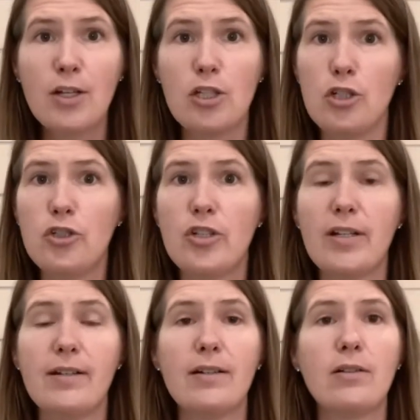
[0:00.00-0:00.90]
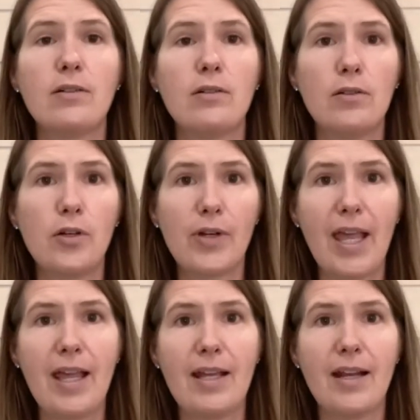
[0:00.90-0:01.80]
you should
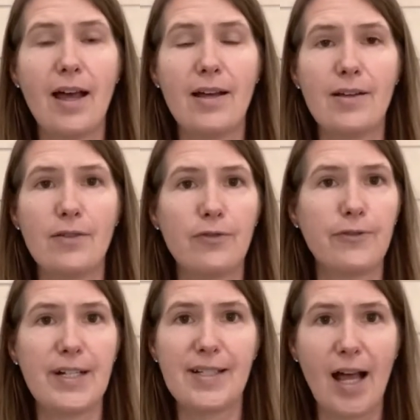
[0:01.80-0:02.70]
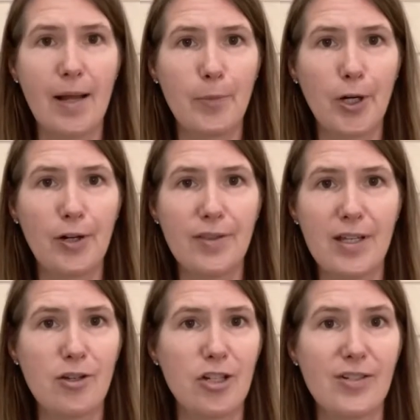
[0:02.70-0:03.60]
locate a free timer
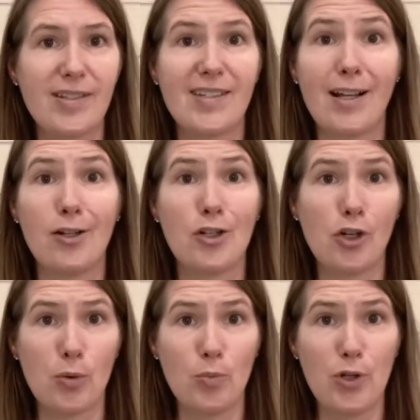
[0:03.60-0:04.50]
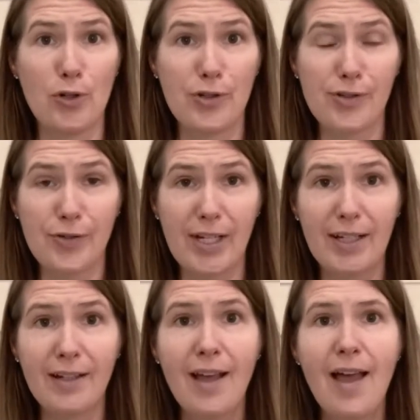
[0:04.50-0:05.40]
that you could just stick on your computer
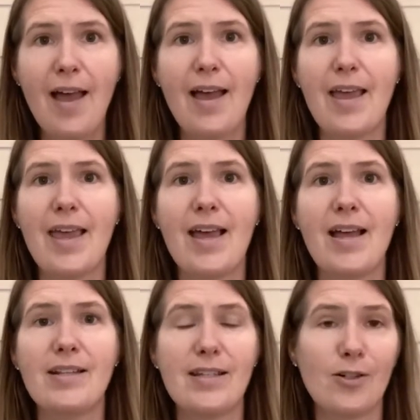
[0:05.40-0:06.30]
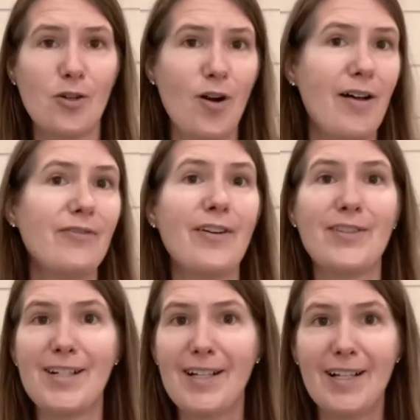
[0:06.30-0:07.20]
screen, and it'll go off
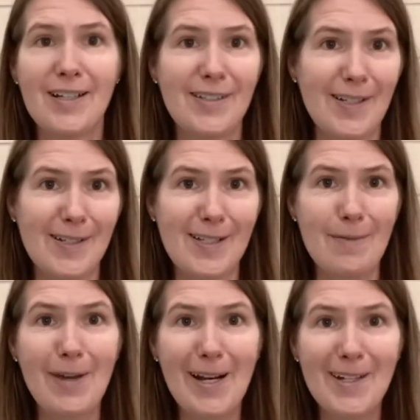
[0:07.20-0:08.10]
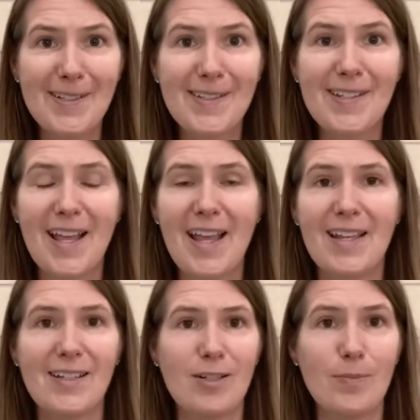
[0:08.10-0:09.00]
every 60 minutes
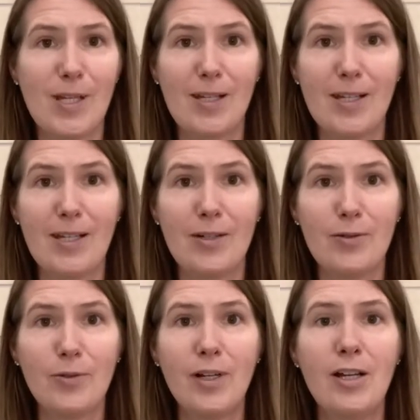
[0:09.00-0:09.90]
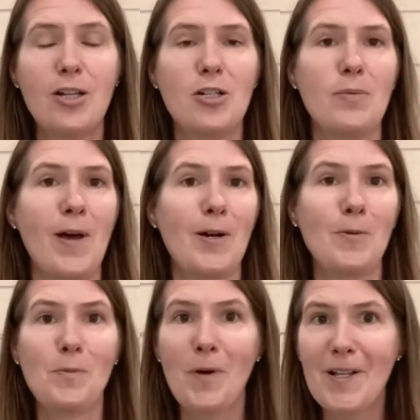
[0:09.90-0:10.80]
and it'll be a cue. No matter
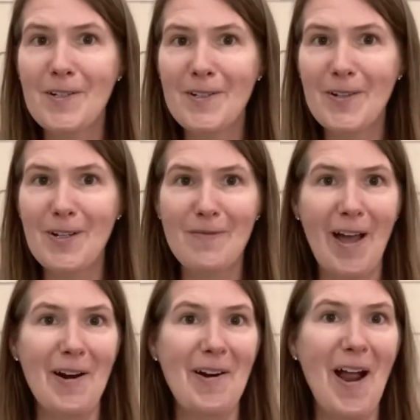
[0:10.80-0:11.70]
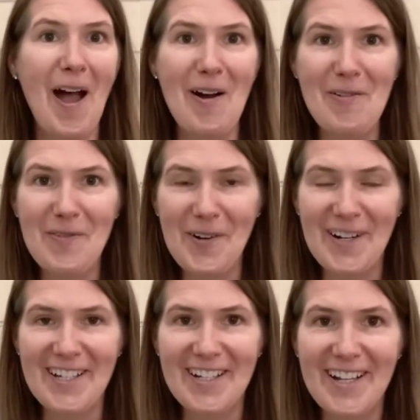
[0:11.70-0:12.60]
what you're doing, no matter how
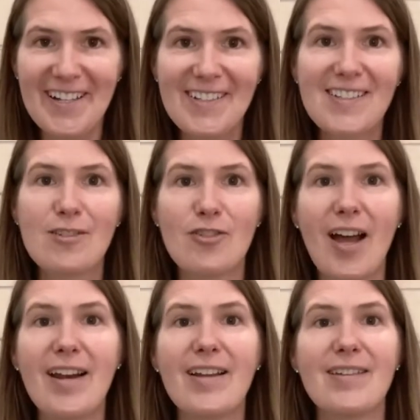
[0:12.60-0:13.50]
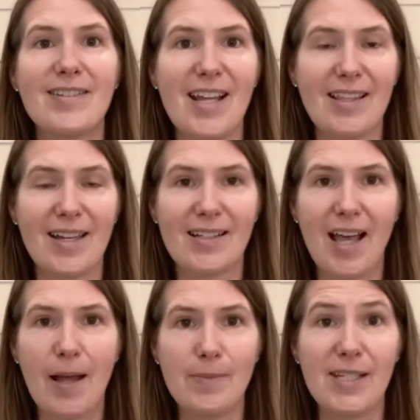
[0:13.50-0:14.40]
important it is, try to take that
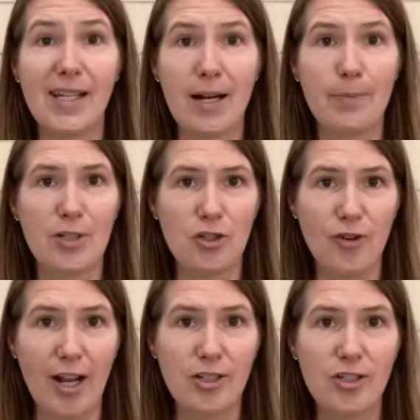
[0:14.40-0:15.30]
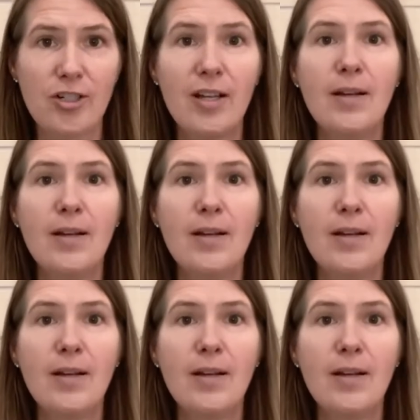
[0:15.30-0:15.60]
time to get up and stretch.